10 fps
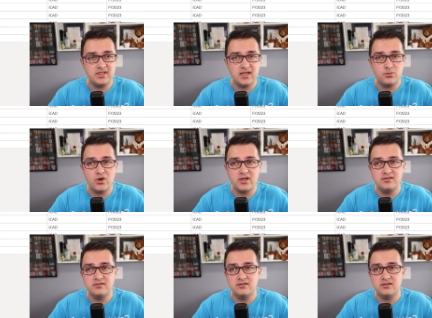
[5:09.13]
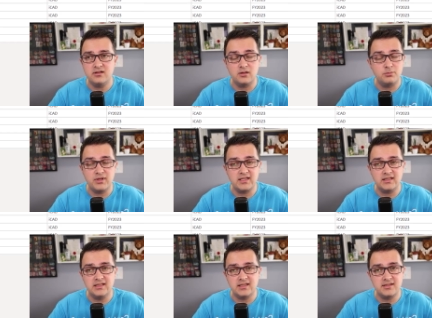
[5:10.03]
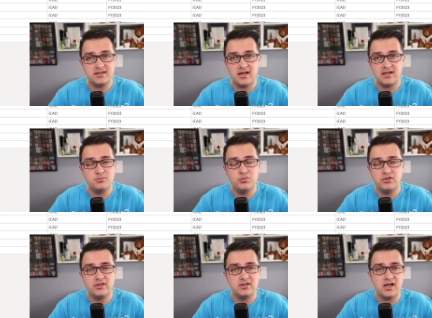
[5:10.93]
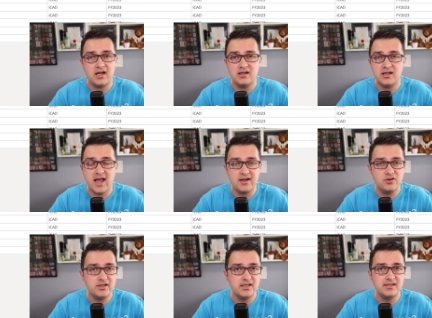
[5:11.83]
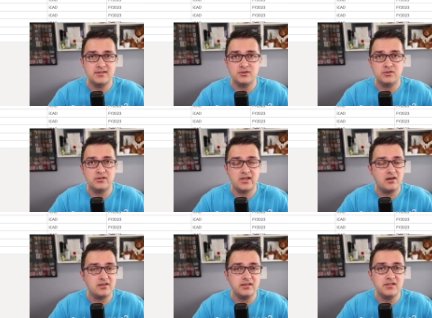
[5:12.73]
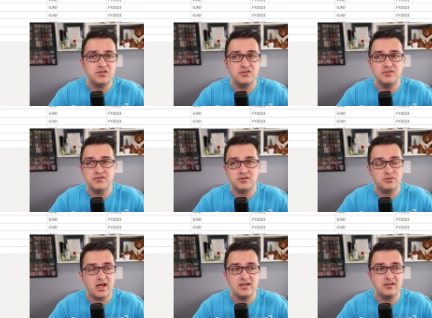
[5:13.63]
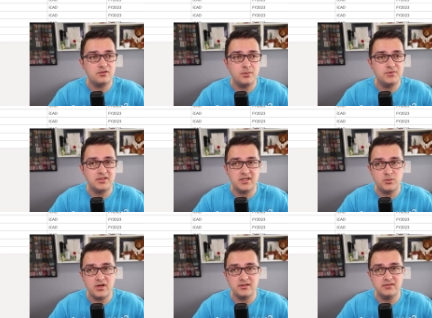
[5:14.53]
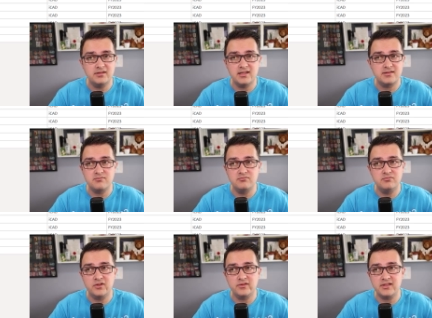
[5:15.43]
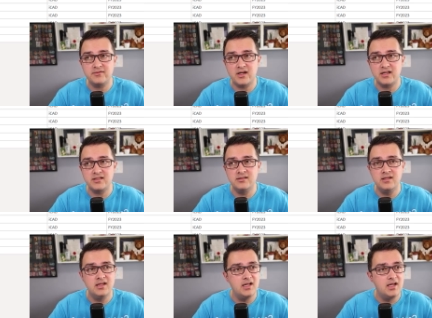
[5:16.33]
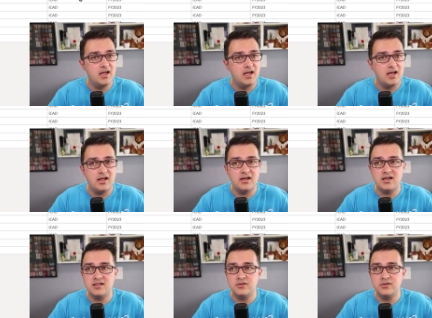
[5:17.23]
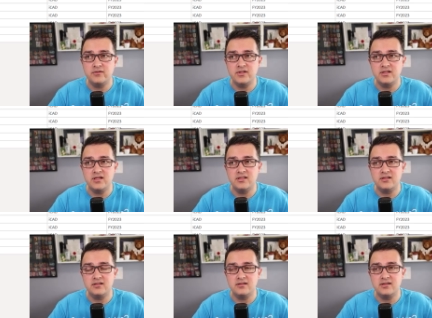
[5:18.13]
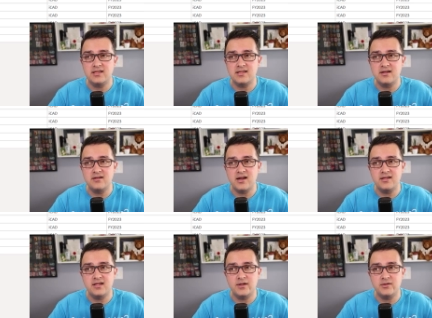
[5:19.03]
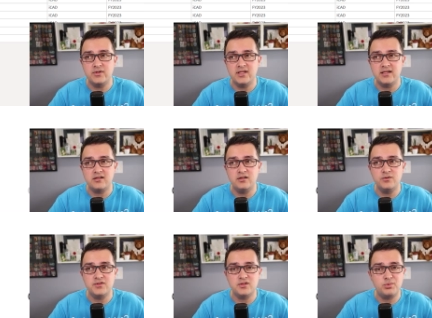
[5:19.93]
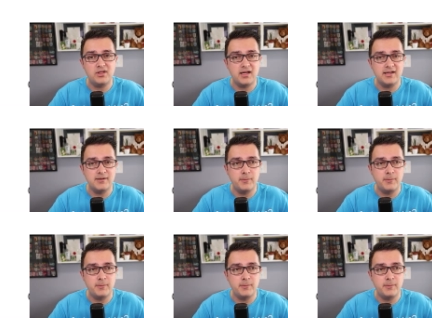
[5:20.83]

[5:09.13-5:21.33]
M one or Planning Analytics, I can pull uh, aggregates or calculations or any other object I want. That's perfectly fine. Uh, do different uh, things here. And now I can, when I hit close and apply,